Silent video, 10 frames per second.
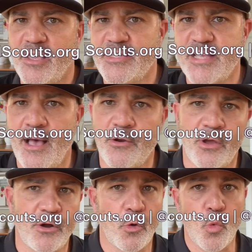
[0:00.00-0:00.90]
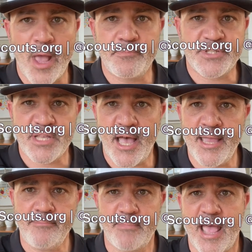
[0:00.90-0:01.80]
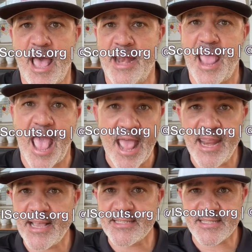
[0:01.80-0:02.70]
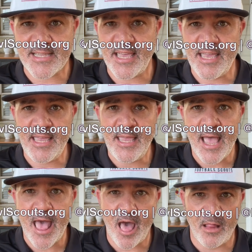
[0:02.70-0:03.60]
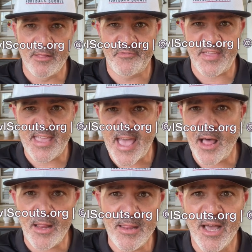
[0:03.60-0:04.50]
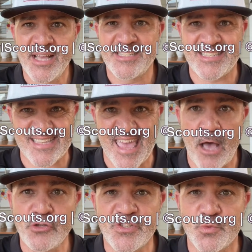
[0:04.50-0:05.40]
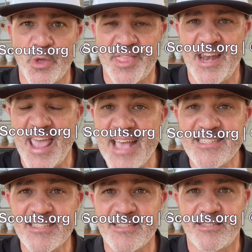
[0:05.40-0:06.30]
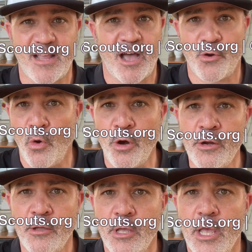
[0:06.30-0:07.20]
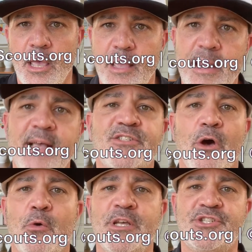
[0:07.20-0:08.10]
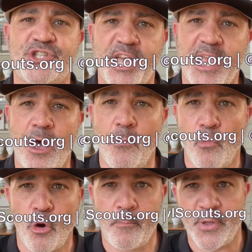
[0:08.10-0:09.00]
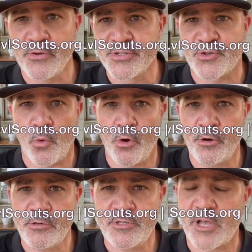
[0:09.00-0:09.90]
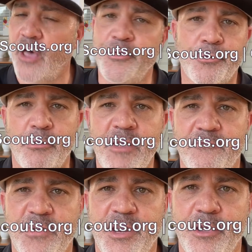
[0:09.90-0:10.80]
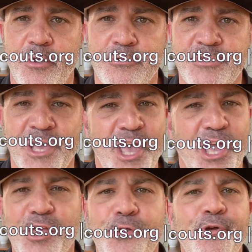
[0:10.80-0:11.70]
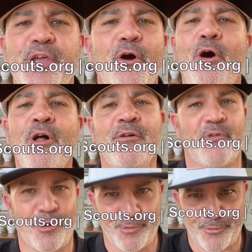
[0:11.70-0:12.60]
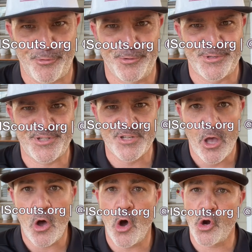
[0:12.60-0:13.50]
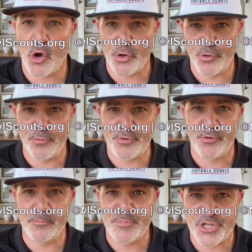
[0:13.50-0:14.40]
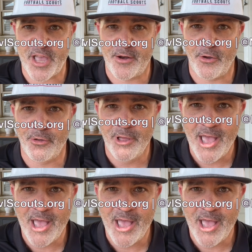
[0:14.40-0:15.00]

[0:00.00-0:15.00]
us out on our website at nxtlvlscoutswithans.org. And as always, check out more Bill's Corners, other great videos, including all of our recruits, on our YouTube channel